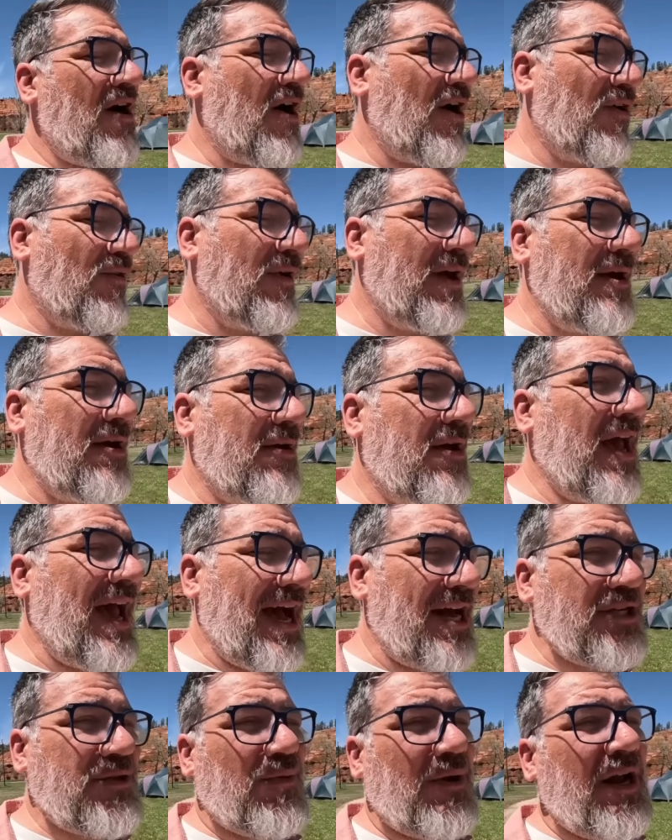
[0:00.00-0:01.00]
Our rig
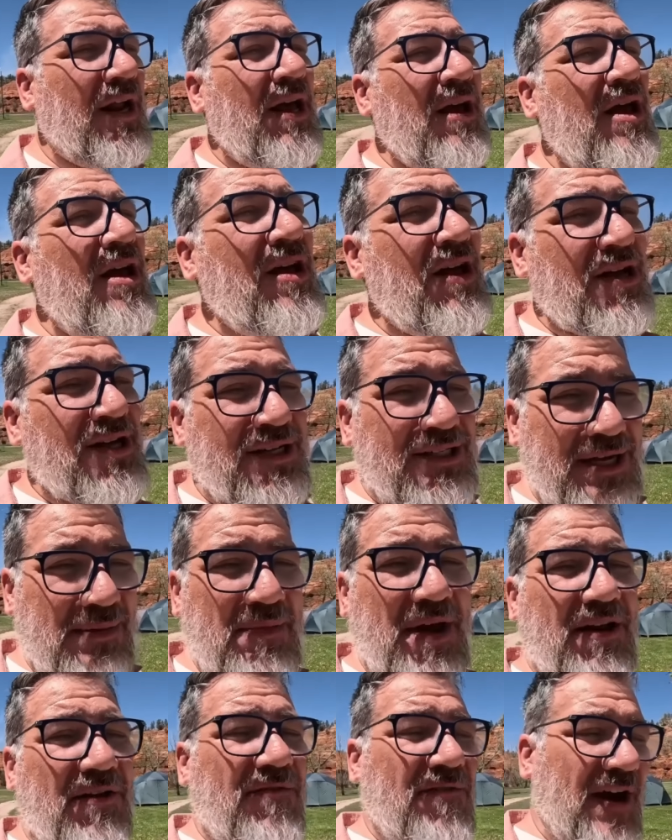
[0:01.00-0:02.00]
has what some
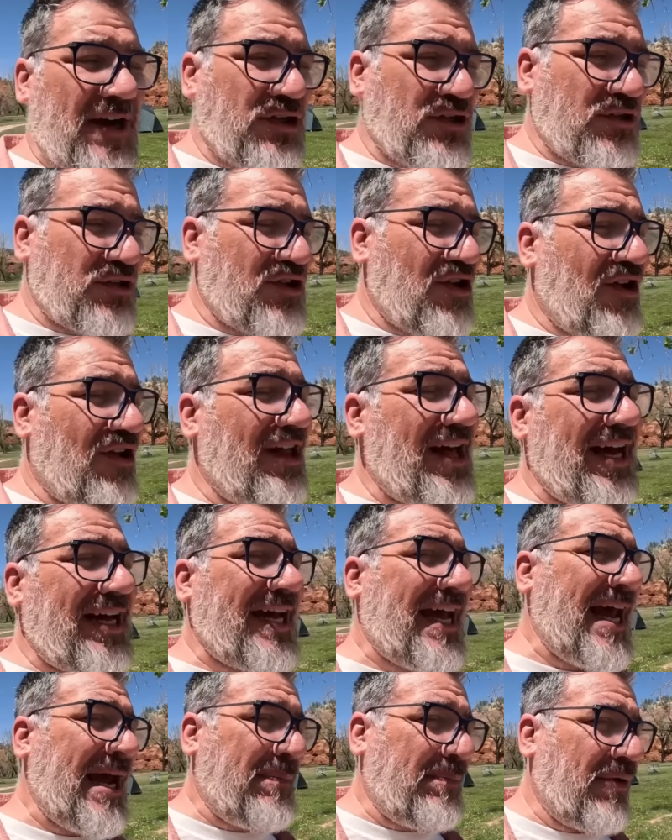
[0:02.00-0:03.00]
manufacturers call a
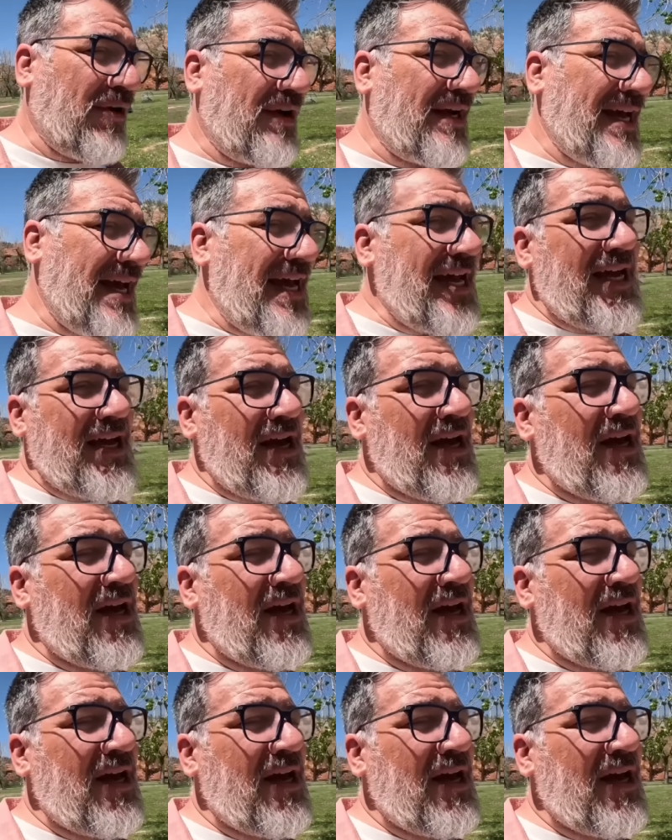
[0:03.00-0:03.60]
camper king,